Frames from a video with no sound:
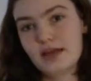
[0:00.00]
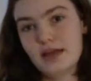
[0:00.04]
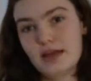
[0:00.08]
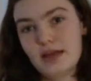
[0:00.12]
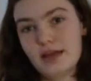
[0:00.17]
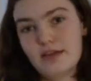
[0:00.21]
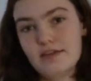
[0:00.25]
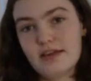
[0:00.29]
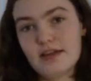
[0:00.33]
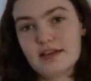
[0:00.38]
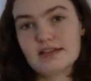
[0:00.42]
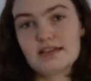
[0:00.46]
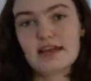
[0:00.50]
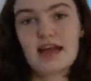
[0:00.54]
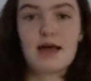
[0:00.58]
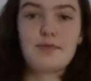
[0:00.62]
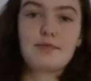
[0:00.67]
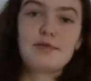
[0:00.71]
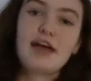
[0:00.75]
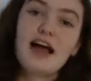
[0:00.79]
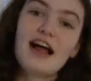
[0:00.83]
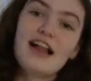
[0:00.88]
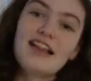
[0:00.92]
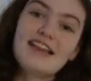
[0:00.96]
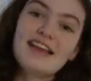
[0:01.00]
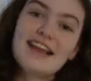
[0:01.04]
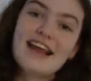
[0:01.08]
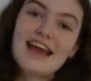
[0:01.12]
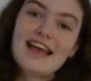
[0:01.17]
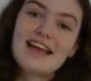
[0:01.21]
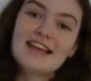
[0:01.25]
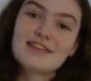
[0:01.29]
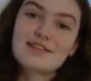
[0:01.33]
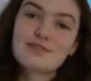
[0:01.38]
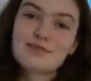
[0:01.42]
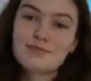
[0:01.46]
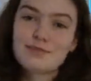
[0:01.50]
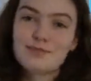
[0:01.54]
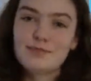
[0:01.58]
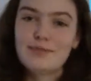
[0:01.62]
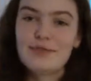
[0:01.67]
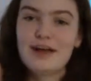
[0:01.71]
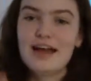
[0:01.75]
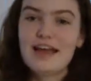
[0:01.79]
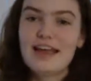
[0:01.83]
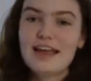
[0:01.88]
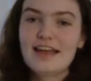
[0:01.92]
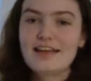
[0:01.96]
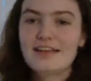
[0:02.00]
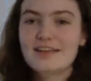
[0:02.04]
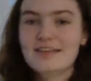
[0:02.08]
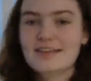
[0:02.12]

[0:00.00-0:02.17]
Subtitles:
Anyways, happy holidays. Bye.